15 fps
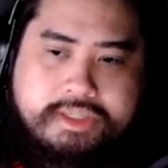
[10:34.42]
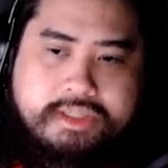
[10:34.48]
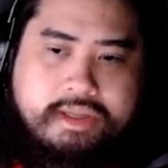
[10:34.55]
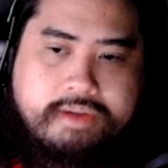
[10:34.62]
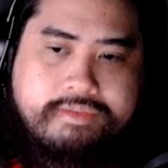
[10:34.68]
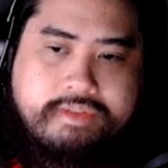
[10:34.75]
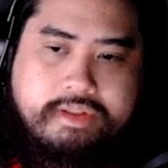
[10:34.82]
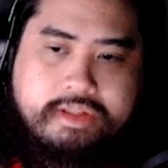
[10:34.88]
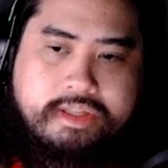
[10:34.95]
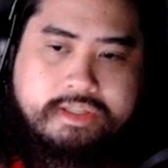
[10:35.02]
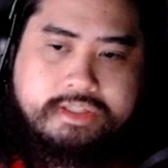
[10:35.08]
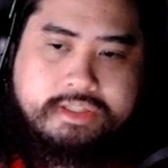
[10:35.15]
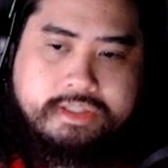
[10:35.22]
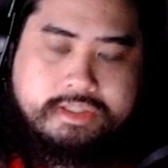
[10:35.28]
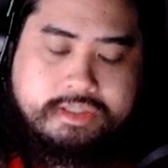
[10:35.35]
off the
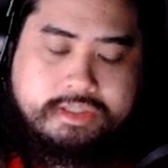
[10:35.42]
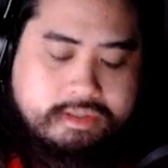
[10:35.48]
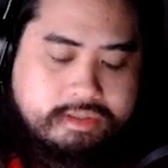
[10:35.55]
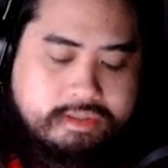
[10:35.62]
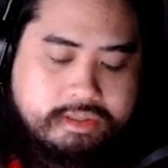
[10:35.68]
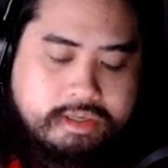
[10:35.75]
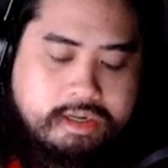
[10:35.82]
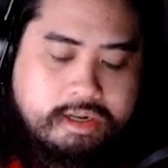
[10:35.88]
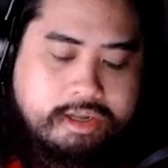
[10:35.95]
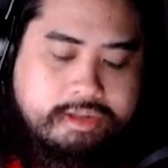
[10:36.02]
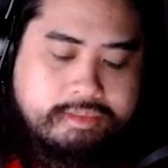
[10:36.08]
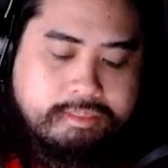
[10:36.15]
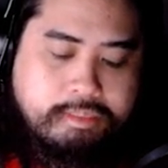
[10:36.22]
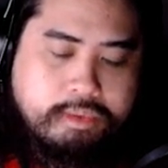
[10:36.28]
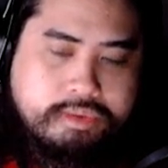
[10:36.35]
distance, not like
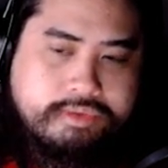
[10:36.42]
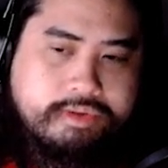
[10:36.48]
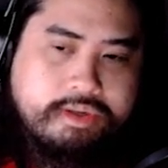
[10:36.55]
most of the